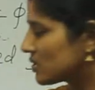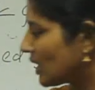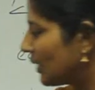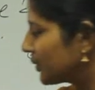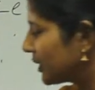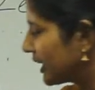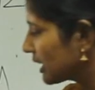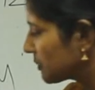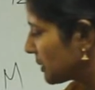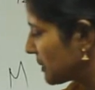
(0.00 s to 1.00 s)
So how to
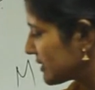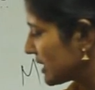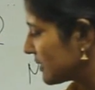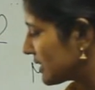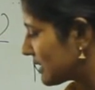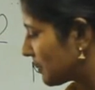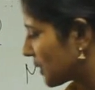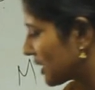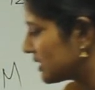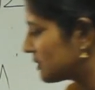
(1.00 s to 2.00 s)
decrypt the message with the
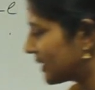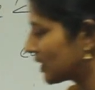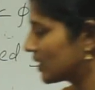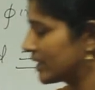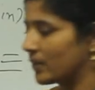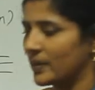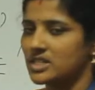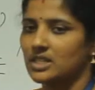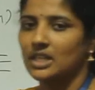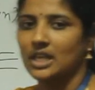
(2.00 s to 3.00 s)
support of this particular
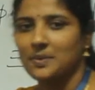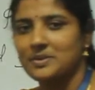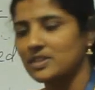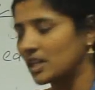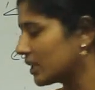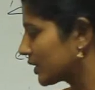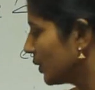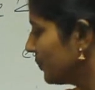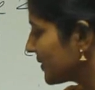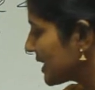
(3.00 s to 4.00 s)
equation? M is equal
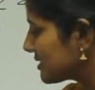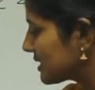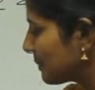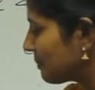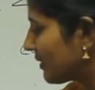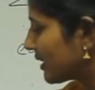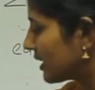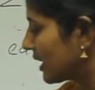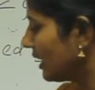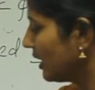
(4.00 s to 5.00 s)
to C
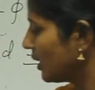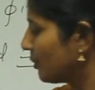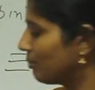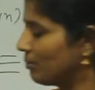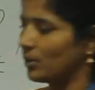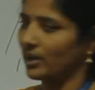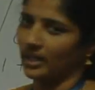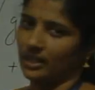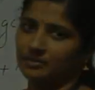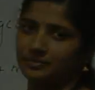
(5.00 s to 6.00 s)
power D
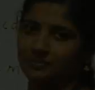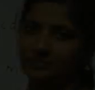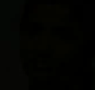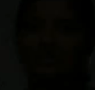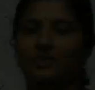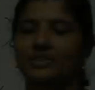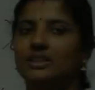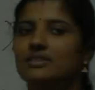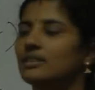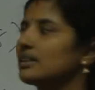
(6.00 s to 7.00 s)
mod n. So we
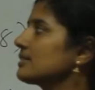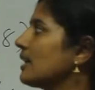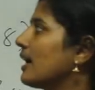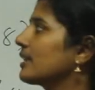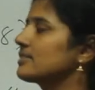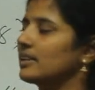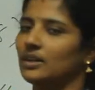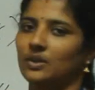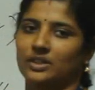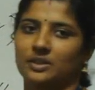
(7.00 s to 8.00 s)
discussed
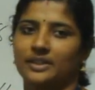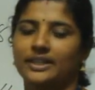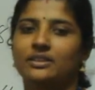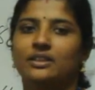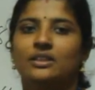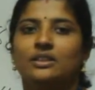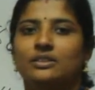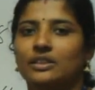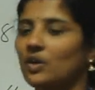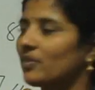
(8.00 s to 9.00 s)
RSA algorithm, right?
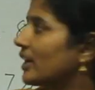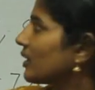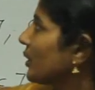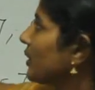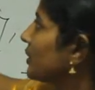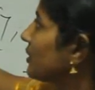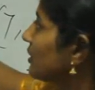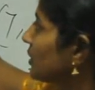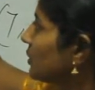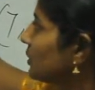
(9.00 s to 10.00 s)
Now we are going
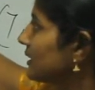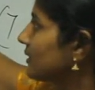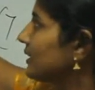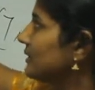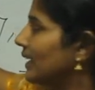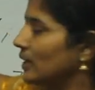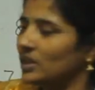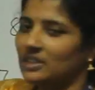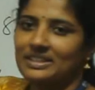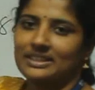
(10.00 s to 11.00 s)
to discuss the
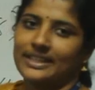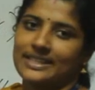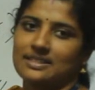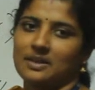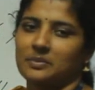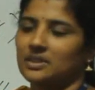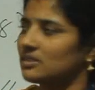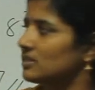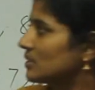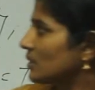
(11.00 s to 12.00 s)
algorithm with an example.
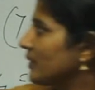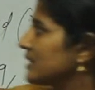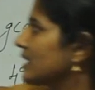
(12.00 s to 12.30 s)
So first